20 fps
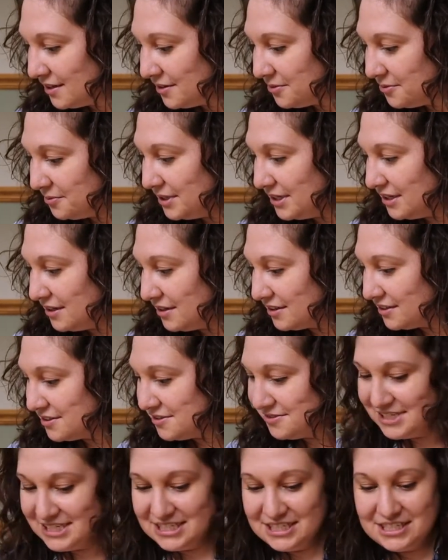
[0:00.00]
We are
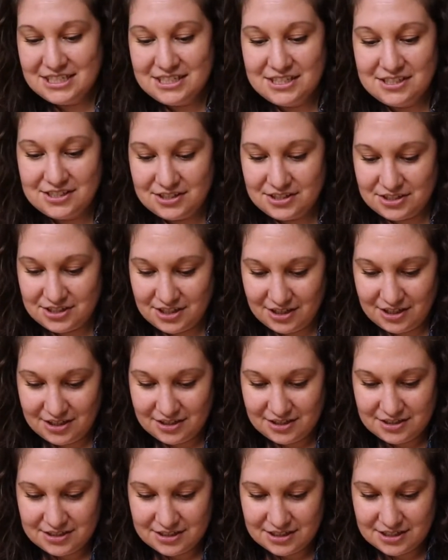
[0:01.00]
going to
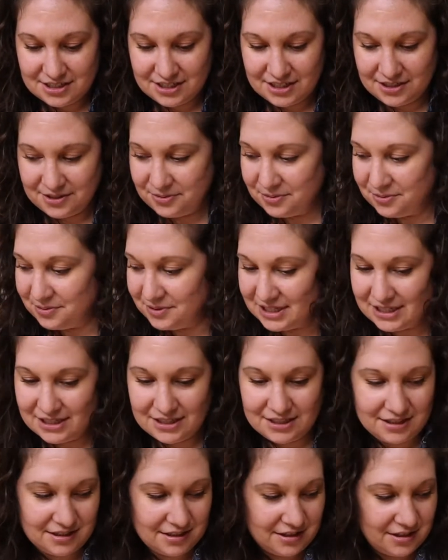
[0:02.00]
start
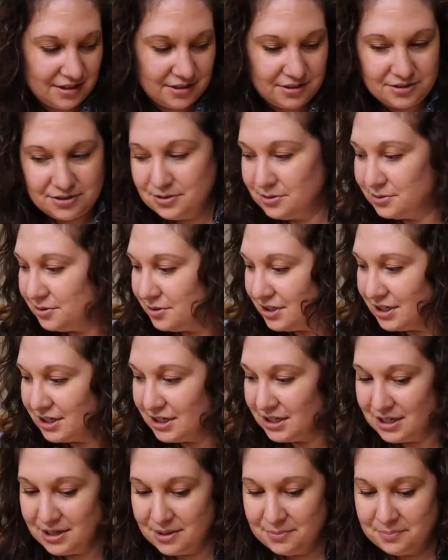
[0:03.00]
with
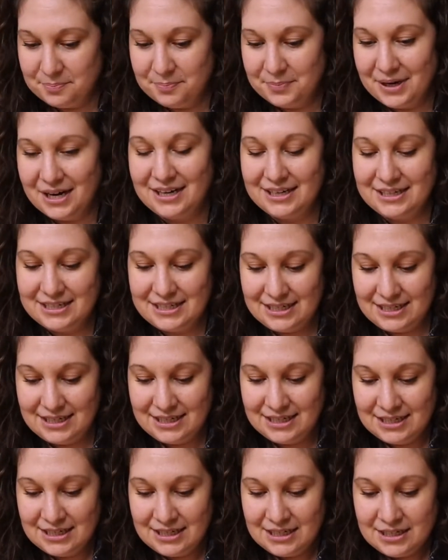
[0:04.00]
your
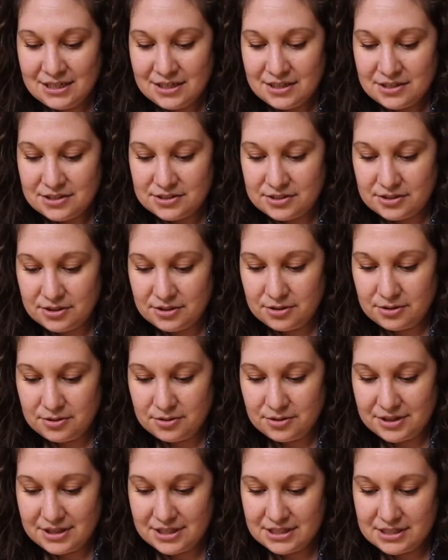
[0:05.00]
body.
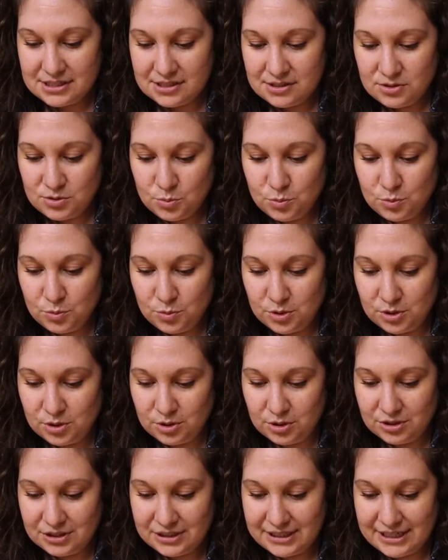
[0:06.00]
So this is
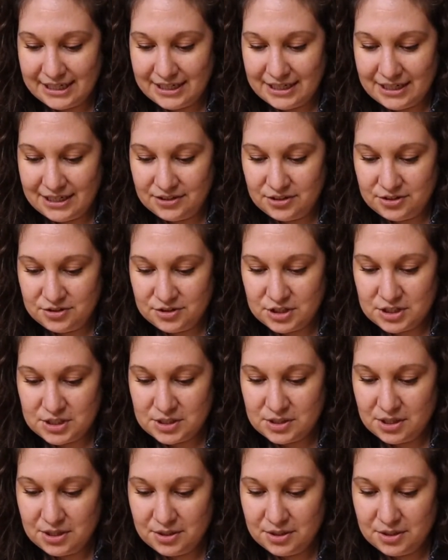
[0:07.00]
wool, and you just